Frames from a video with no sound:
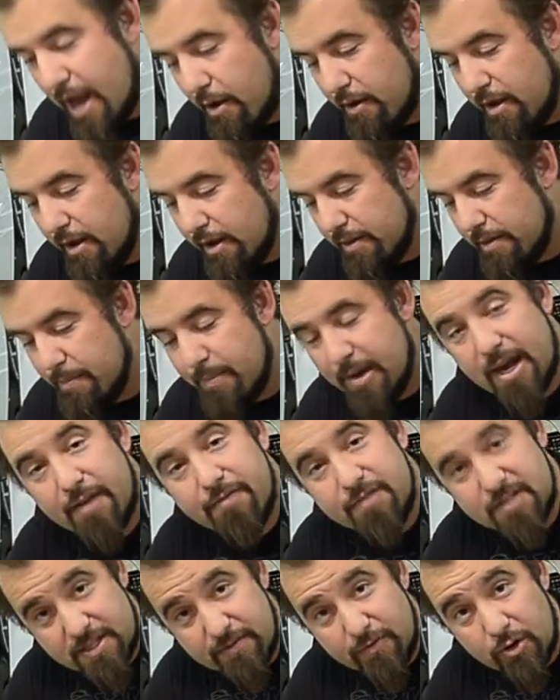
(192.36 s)
out the
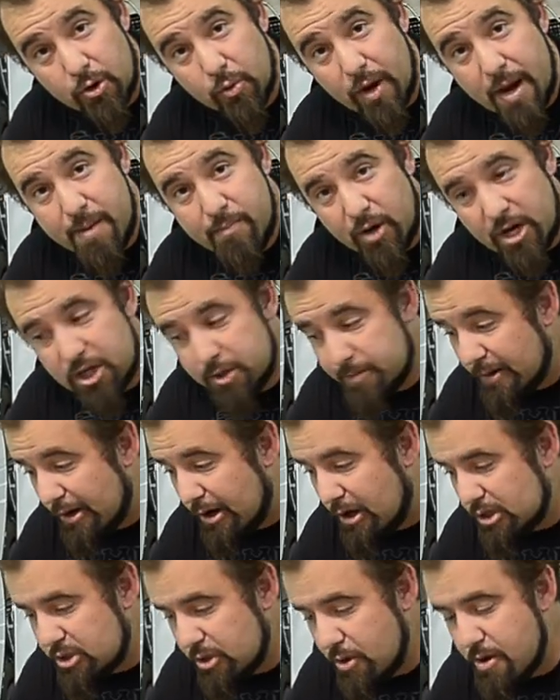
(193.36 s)
benefits of a gray brush, but
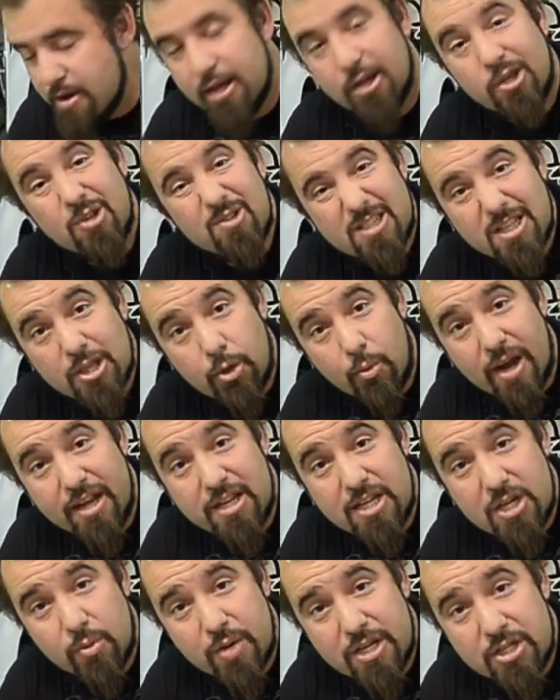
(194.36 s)
also using the right
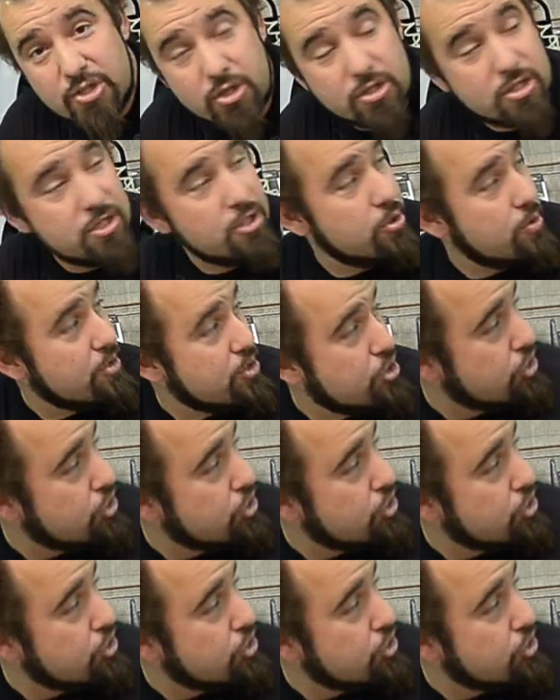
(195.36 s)
degreaser to do the